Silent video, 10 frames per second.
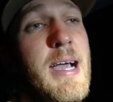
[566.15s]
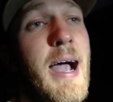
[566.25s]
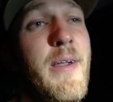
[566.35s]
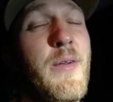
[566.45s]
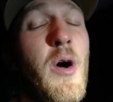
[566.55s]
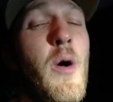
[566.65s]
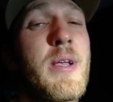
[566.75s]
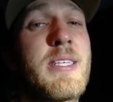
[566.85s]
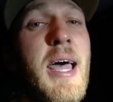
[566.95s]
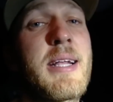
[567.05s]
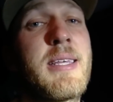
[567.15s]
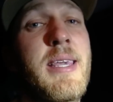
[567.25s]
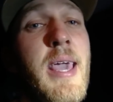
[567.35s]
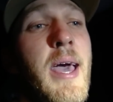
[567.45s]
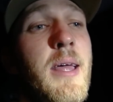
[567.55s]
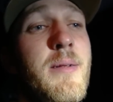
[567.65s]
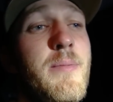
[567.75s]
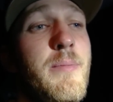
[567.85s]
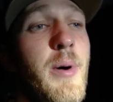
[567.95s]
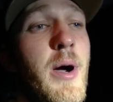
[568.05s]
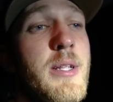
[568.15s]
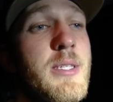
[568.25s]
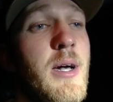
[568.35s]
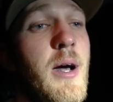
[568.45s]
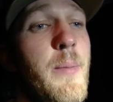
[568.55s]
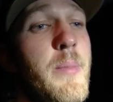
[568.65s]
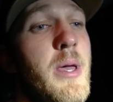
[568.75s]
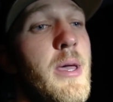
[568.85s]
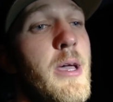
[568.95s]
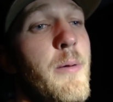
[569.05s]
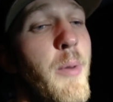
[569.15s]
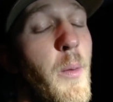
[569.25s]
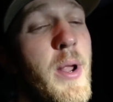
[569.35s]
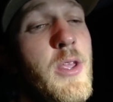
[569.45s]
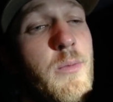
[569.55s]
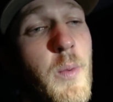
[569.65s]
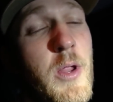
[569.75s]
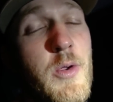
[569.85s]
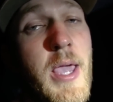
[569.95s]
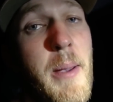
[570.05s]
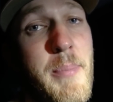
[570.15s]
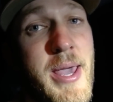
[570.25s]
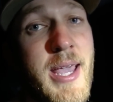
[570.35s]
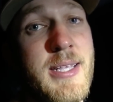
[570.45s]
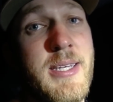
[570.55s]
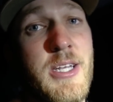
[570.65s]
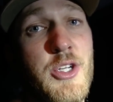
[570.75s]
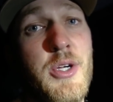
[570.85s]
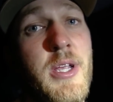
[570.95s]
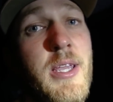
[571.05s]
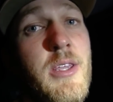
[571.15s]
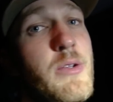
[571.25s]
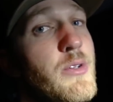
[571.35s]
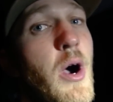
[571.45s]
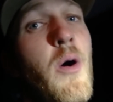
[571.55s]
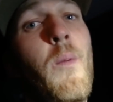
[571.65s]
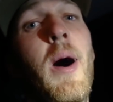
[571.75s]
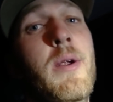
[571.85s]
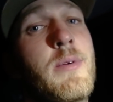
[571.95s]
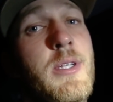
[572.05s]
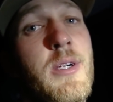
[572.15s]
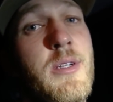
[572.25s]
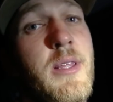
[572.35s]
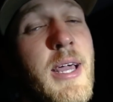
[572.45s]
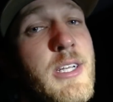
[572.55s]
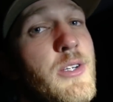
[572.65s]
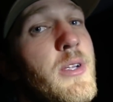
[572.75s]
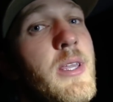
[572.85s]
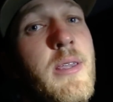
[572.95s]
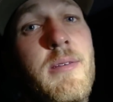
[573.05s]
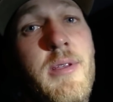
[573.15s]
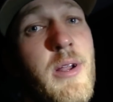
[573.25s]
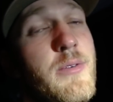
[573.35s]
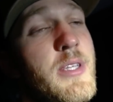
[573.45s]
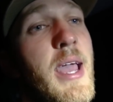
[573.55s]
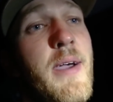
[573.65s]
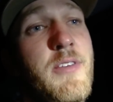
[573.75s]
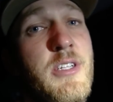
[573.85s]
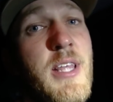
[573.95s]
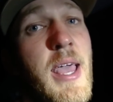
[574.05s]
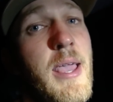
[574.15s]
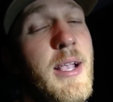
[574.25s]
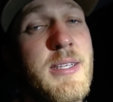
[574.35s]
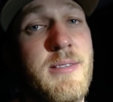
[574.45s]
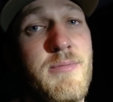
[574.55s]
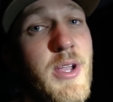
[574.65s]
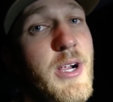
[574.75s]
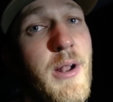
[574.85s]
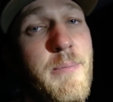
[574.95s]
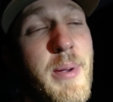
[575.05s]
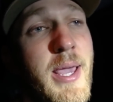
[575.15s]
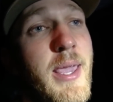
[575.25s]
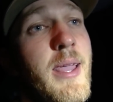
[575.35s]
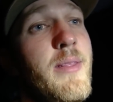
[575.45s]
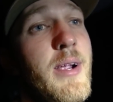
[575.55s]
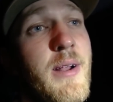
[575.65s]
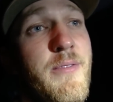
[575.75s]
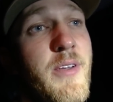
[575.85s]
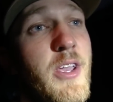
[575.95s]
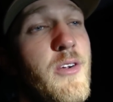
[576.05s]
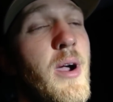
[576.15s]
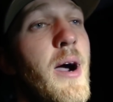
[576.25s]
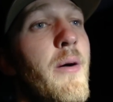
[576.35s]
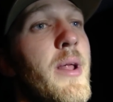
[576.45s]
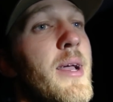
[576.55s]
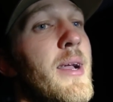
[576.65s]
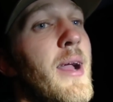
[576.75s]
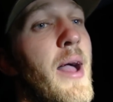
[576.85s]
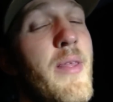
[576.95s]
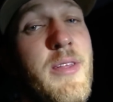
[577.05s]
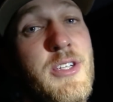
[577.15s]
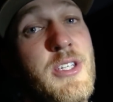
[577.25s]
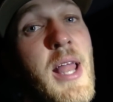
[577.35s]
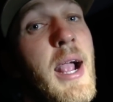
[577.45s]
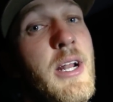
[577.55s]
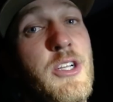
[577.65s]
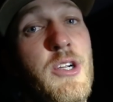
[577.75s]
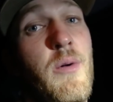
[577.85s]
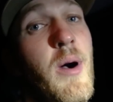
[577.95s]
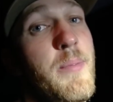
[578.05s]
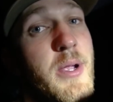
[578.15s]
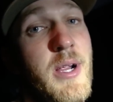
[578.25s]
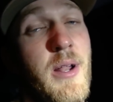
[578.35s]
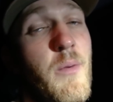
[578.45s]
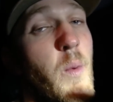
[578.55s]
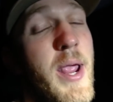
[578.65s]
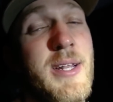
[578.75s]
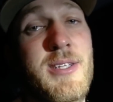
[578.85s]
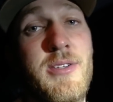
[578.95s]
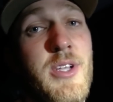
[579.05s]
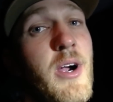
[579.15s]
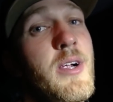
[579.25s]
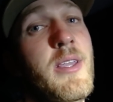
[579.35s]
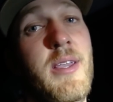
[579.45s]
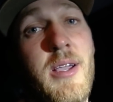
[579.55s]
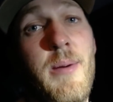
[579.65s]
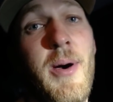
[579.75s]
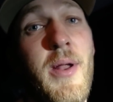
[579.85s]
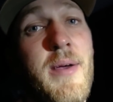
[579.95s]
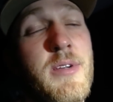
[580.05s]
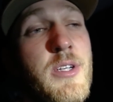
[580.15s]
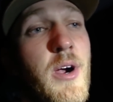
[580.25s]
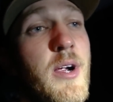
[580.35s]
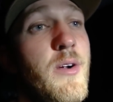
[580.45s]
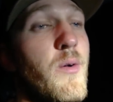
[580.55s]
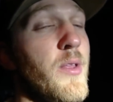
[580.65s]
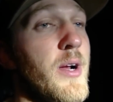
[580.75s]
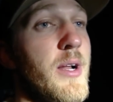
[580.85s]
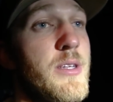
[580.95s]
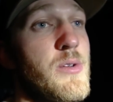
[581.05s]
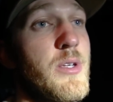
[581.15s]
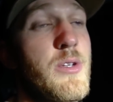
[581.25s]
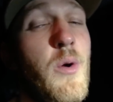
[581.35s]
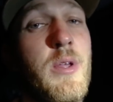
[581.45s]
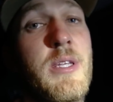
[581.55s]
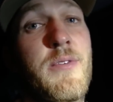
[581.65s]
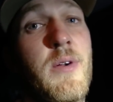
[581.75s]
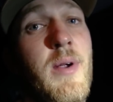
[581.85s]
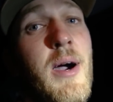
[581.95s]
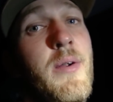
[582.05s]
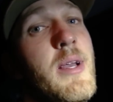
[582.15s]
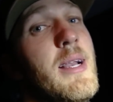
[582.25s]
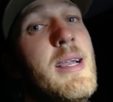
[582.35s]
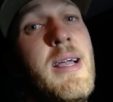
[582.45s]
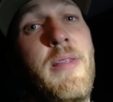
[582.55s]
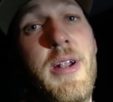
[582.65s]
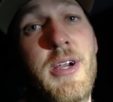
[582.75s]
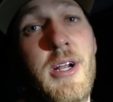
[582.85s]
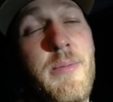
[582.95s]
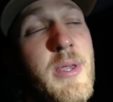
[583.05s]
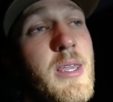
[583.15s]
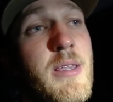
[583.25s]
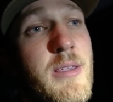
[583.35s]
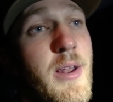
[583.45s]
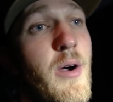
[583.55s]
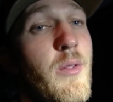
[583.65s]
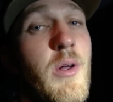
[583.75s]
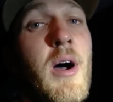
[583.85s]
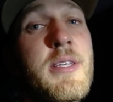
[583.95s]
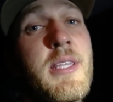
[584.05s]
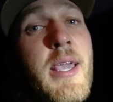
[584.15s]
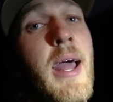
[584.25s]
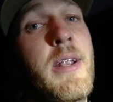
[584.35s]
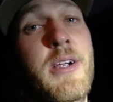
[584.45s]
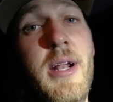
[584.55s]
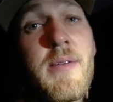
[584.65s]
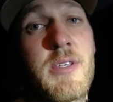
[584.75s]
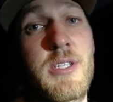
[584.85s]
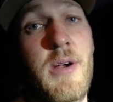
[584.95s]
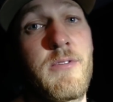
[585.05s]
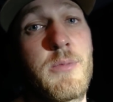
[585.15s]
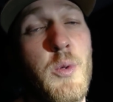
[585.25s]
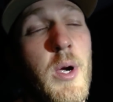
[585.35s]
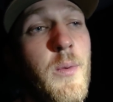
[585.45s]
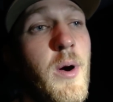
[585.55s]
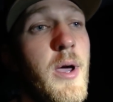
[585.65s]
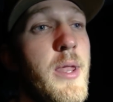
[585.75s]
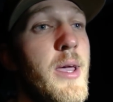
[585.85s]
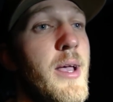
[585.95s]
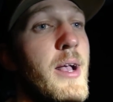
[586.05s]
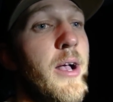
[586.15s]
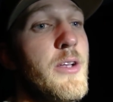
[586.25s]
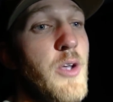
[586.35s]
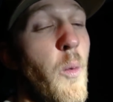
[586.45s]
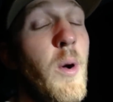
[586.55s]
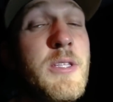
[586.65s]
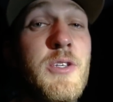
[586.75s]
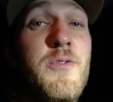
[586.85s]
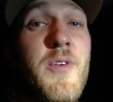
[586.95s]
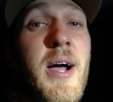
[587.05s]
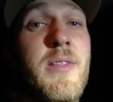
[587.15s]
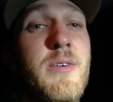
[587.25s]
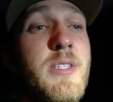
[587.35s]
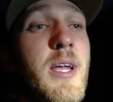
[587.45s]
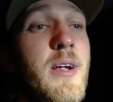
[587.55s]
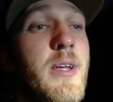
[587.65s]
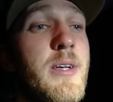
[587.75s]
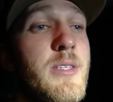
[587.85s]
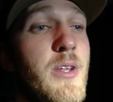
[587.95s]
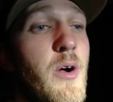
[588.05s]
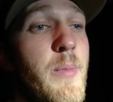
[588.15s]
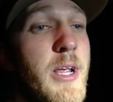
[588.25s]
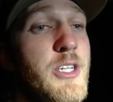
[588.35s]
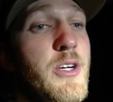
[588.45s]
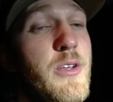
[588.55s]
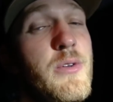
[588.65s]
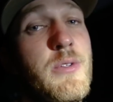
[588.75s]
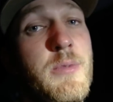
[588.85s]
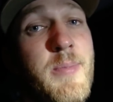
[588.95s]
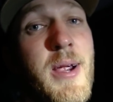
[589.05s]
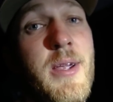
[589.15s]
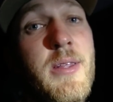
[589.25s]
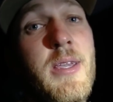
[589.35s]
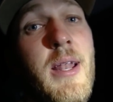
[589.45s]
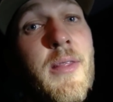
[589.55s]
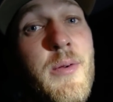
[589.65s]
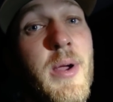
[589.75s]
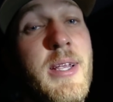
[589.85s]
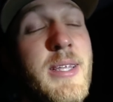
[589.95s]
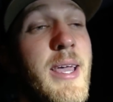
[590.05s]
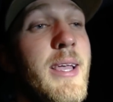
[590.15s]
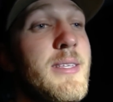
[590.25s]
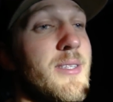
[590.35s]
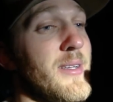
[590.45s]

I don't know exactly yet, but when you get picked in a tree, you don't want to return to that tree, you know, day after day, because they're gonna pick it, they're gonna figure out, and then they're just not gonna show up. They're gonna wait until dark and come out after dark, or they're gonna use a totally different route, and then you're gonna be, you know, lost again. You're gonna have to start from square one. So once you find those areas, you know, make sure you use them sparingly and on the right days.